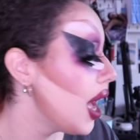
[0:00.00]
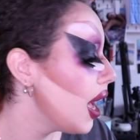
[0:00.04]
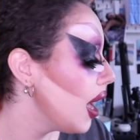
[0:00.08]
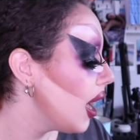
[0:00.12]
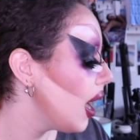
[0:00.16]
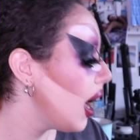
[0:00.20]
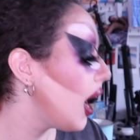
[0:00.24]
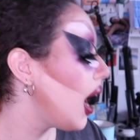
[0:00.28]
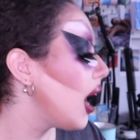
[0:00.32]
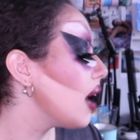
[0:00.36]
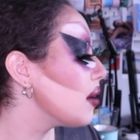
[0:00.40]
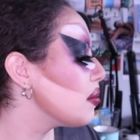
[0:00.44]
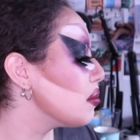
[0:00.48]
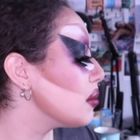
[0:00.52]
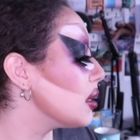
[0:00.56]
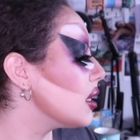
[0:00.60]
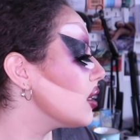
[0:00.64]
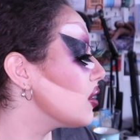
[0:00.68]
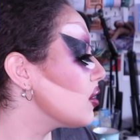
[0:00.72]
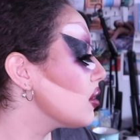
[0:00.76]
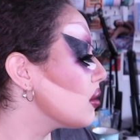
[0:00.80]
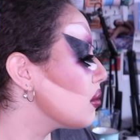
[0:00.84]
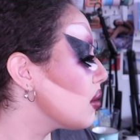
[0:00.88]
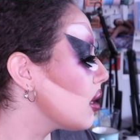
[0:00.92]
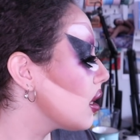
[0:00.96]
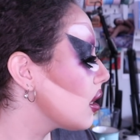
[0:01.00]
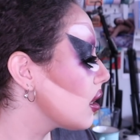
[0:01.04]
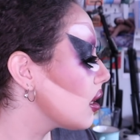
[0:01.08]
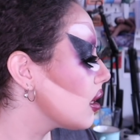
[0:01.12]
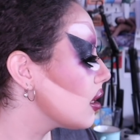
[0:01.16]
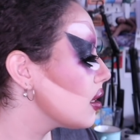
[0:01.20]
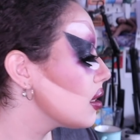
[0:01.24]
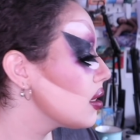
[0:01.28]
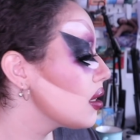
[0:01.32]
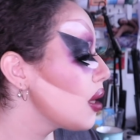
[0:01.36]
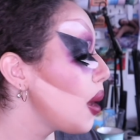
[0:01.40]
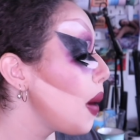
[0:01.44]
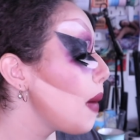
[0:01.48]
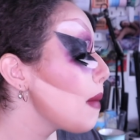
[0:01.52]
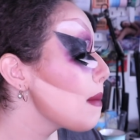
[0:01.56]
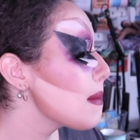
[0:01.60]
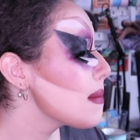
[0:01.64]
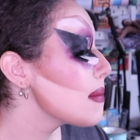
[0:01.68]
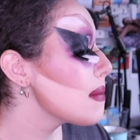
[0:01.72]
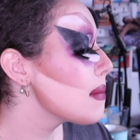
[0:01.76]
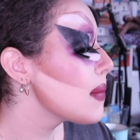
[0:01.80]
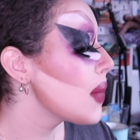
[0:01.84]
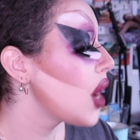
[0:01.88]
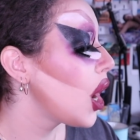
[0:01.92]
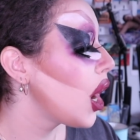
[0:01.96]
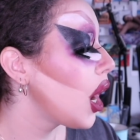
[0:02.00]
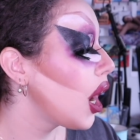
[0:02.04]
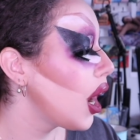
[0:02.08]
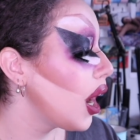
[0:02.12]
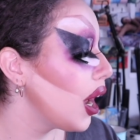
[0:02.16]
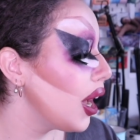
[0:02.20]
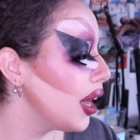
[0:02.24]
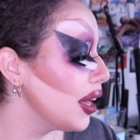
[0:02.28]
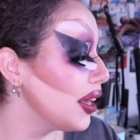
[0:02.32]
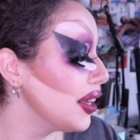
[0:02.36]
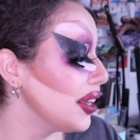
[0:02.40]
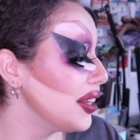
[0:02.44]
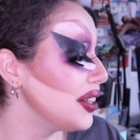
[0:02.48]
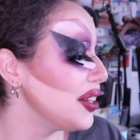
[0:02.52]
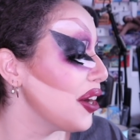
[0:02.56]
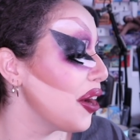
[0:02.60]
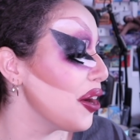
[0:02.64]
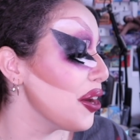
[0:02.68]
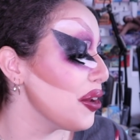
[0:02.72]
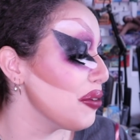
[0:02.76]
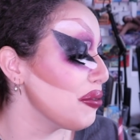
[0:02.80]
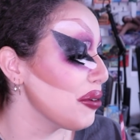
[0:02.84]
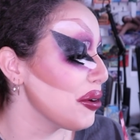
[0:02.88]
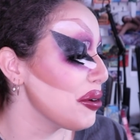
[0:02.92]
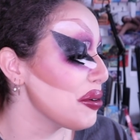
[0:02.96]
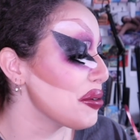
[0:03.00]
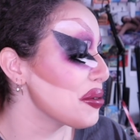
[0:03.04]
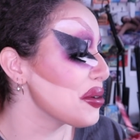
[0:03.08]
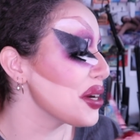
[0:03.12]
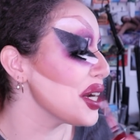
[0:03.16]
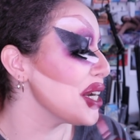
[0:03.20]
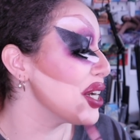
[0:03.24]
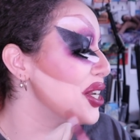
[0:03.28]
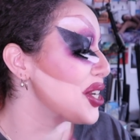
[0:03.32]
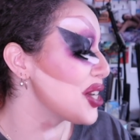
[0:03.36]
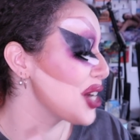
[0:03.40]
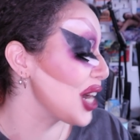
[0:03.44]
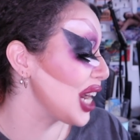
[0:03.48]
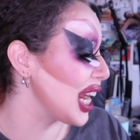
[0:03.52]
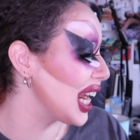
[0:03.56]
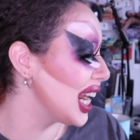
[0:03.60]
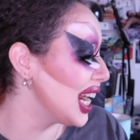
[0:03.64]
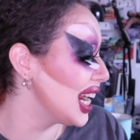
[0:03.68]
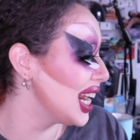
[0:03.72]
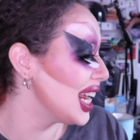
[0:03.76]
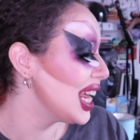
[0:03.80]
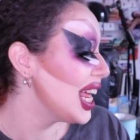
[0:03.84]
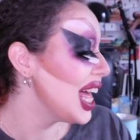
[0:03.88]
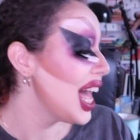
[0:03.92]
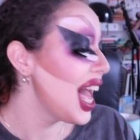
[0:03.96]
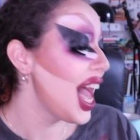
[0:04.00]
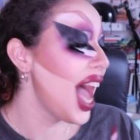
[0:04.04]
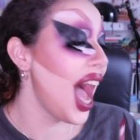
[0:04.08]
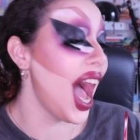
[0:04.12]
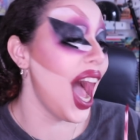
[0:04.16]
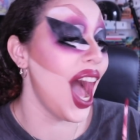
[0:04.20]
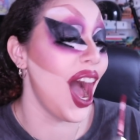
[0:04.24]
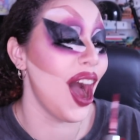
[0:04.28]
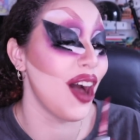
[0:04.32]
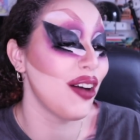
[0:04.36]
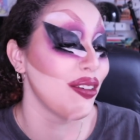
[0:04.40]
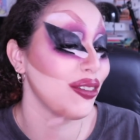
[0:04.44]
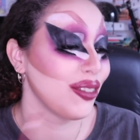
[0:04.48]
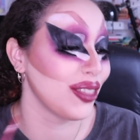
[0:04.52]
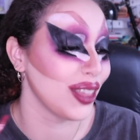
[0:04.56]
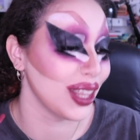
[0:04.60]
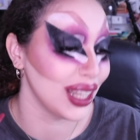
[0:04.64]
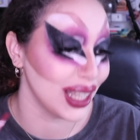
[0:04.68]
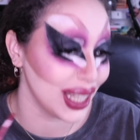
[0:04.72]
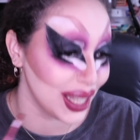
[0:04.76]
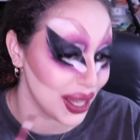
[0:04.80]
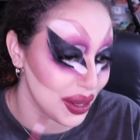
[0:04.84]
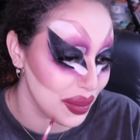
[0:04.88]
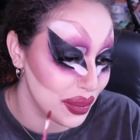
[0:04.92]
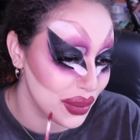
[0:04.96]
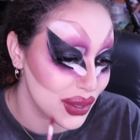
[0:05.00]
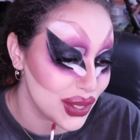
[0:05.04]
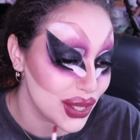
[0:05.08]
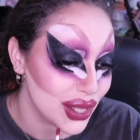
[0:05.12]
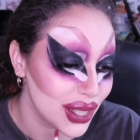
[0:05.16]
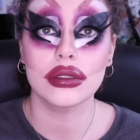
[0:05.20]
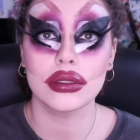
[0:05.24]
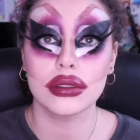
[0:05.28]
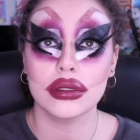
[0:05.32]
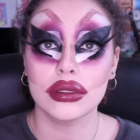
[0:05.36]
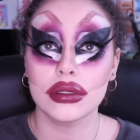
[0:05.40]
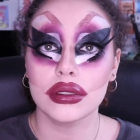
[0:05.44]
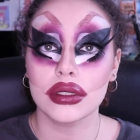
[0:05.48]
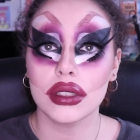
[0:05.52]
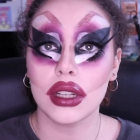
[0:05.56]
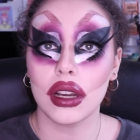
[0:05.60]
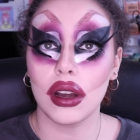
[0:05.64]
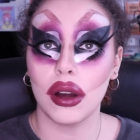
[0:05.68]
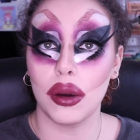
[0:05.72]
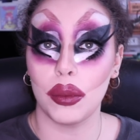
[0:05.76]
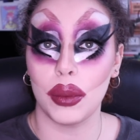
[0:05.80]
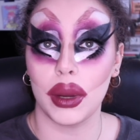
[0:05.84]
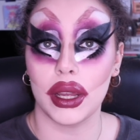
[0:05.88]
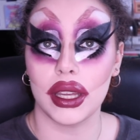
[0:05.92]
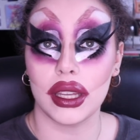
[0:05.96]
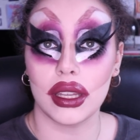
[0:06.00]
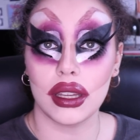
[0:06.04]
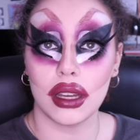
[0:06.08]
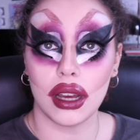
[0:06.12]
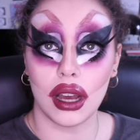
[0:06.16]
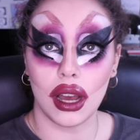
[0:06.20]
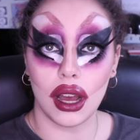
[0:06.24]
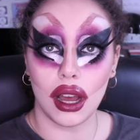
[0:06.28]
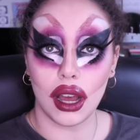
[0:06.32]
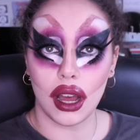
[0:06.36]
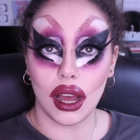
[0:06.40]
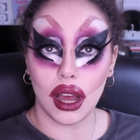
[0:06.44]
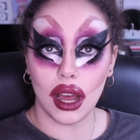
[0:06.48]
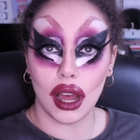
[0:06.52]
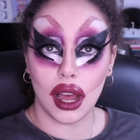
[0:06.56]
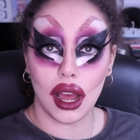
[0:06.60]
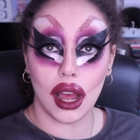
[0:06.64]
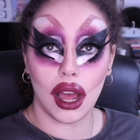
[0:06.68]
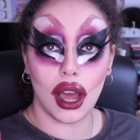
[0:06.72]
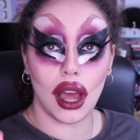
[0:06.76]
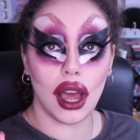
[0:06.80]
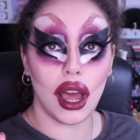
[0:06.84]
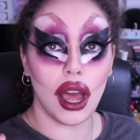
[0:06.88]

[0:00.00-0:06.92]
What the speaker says: At me doing this. Not even reaching off the lips. God!